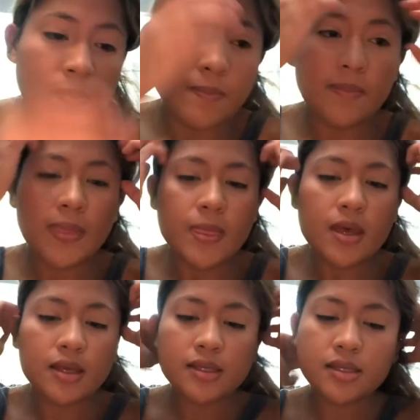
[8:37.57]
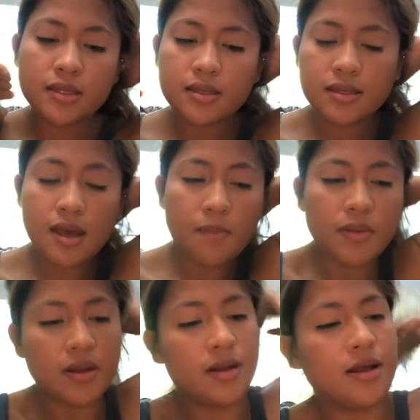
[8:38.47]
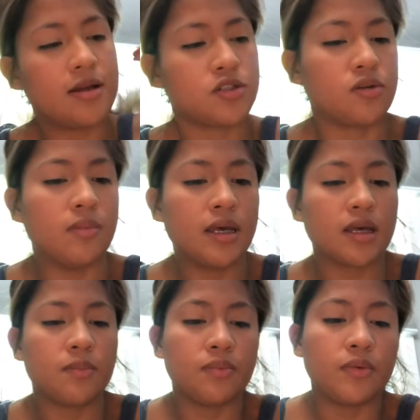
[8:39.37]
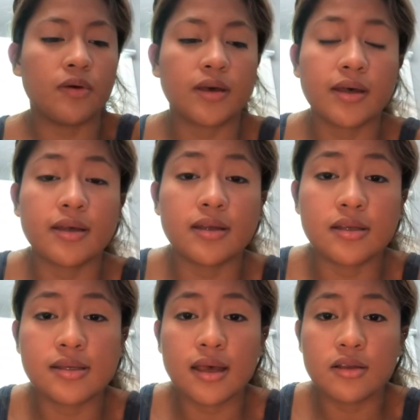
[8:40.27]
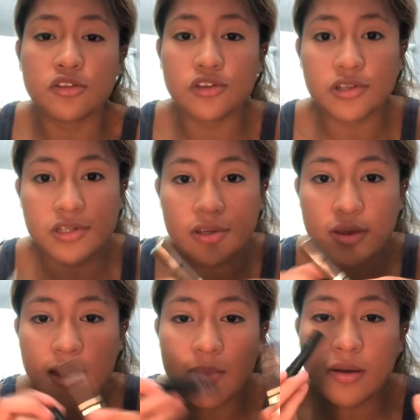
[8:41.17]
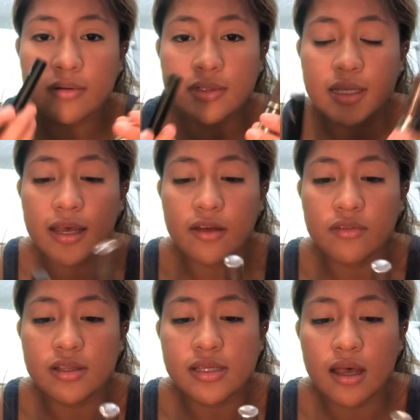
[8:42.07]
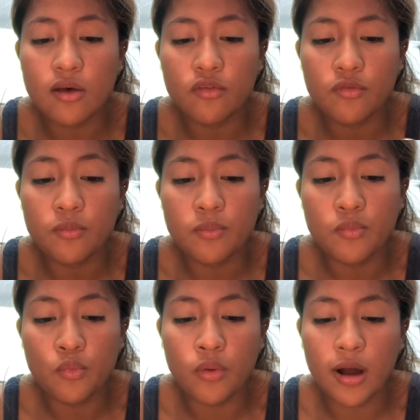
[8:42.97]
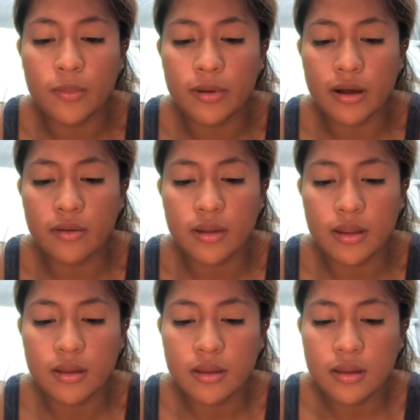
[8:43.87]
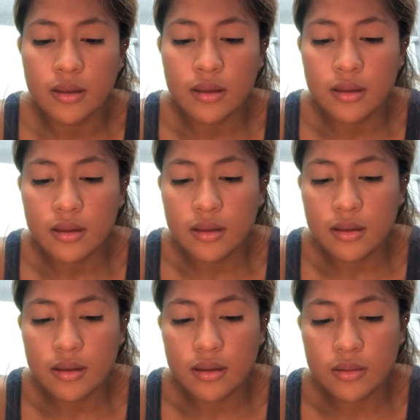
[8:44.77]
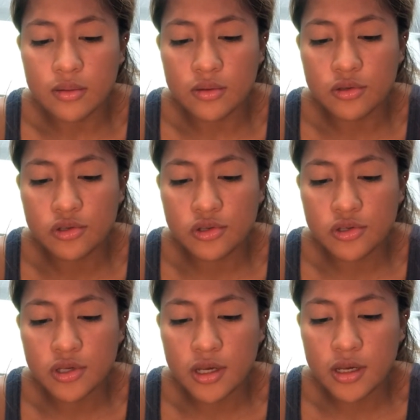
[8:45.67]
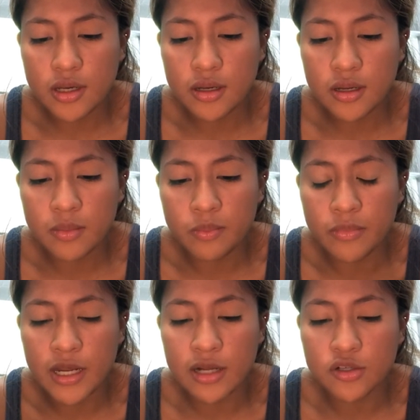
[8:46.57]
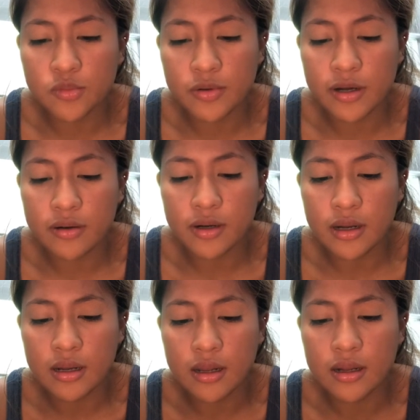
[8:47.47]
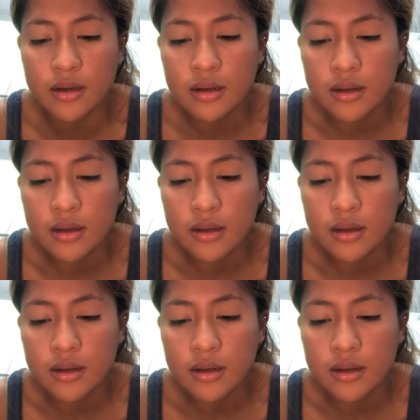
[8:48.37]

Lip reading: Next step in a natural makeup look is just eyebrows. I have this e.l.f. brow brow in the shade Natural Brown, and then